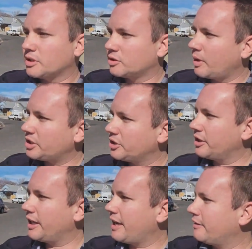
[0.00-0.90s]
as west as you
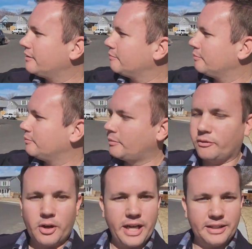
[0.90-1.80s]
can get
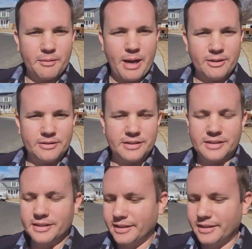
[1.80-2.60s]
before you hit the mountains.